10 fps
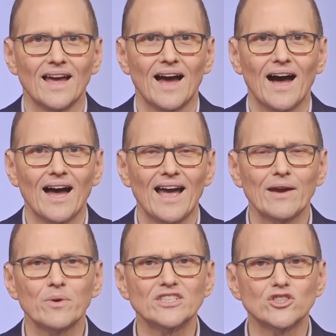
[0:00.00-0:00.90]

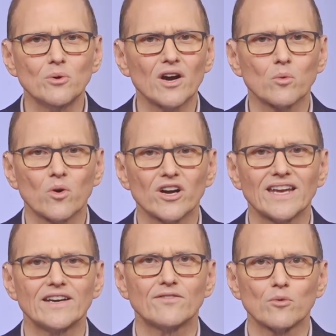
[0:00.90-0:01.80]
And we do our
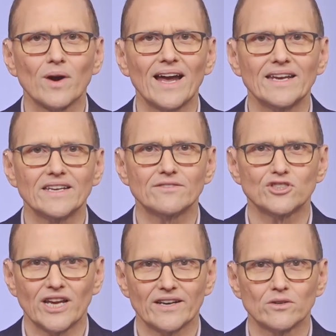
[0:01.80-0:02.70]
work in a variety of
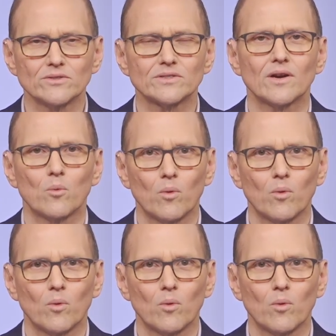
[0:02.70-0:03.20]
channels.